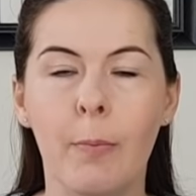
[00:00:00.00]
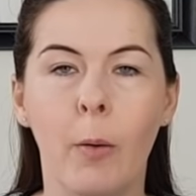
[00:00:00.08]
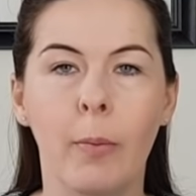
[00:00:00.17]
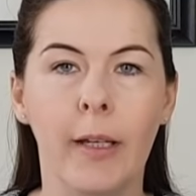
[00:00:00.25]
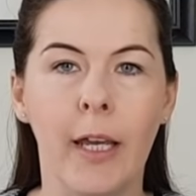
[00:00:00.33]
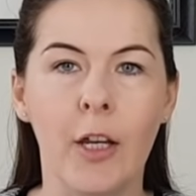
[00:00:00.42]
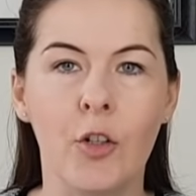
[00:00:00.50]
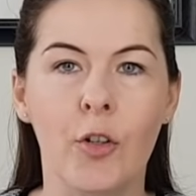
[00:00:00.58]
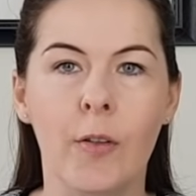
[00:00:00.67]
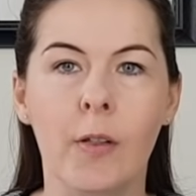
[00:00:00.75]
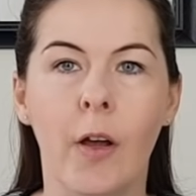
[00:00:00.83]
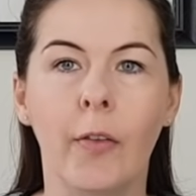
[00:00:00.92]

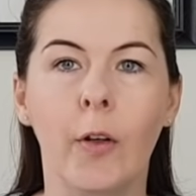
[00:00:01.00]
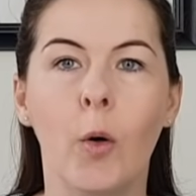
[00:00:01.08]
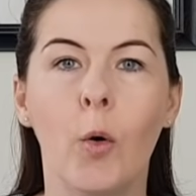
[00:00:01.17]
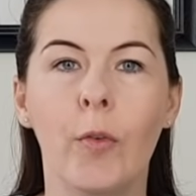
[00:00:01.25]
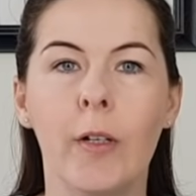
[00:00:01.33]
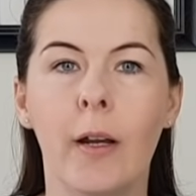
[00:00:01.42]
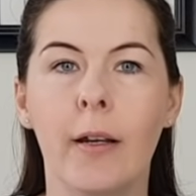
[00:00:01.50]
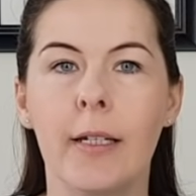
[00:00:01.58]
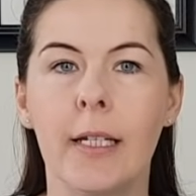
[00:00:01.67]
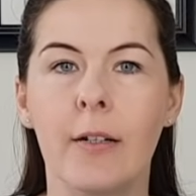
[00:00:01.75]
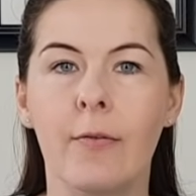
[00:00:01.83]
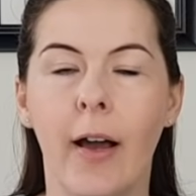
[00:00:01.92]
publications on the
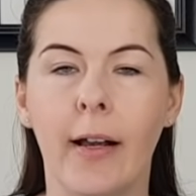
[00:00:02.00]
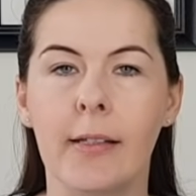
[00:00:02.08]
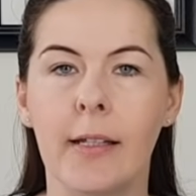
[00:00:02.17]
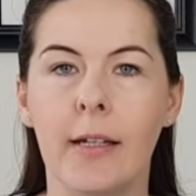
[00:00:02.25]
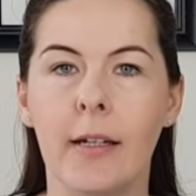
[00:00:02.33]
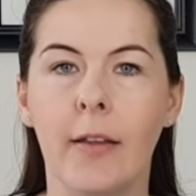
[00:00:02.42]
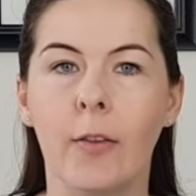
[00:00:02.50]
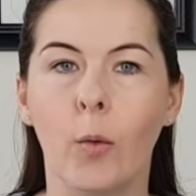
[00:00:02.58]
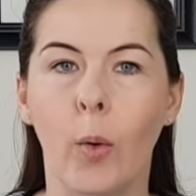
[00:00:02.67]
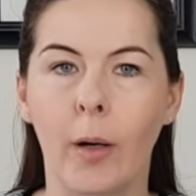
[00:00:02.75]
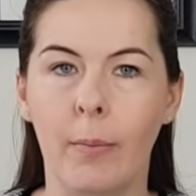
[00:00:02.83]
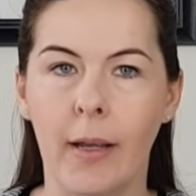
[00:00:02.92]
COVID-19 vaccine in the
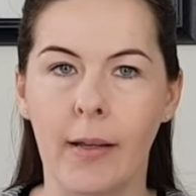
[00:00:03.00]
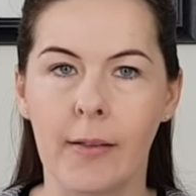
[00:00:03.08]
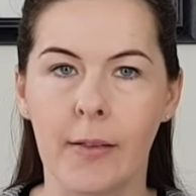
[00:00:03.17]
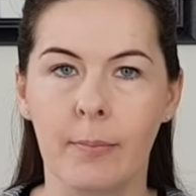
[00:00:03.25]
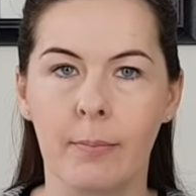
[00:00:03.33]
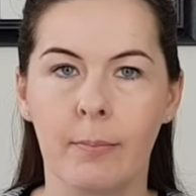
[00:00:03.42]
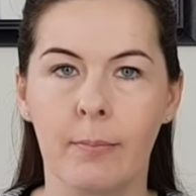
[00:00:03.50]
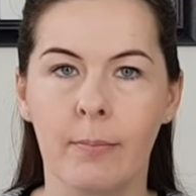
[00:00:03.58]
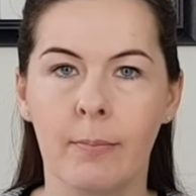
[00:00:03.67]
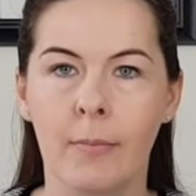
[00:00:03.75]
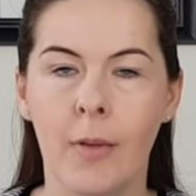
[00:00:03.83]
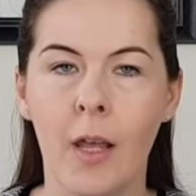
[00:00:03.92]
workplace.
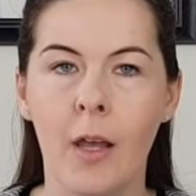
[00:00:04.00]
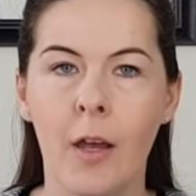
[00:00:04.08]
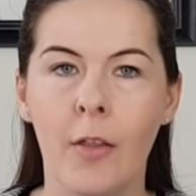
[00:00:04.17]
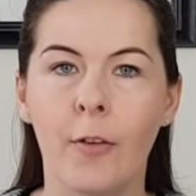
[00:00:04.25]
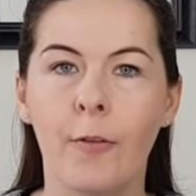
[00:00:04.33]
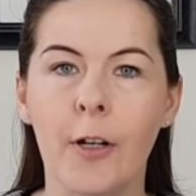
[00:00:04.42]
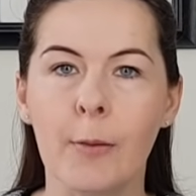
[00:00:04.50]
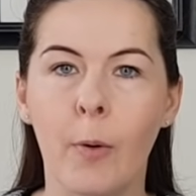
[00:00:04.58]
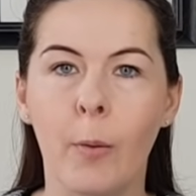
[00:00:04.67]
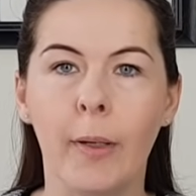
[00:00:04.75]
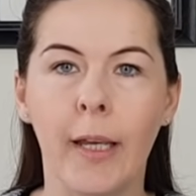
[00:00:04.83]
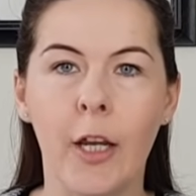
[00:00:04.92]
The first
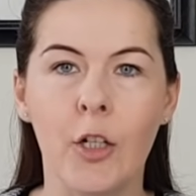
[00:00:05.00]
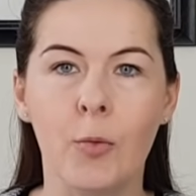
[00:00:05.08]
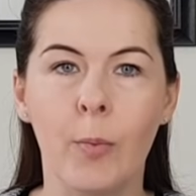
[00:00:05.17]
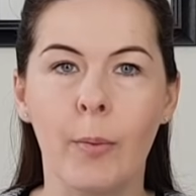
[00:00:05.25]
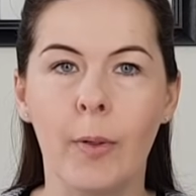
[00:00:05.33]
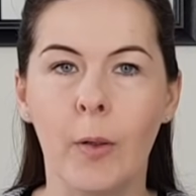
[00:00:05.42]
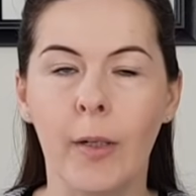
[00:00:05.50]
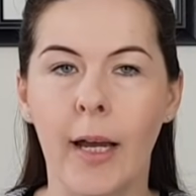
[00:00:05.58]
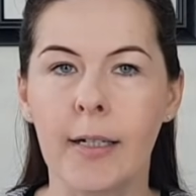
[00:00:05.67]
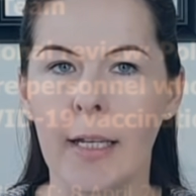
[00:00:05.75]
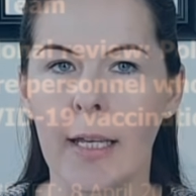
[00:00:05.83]
publication we will look at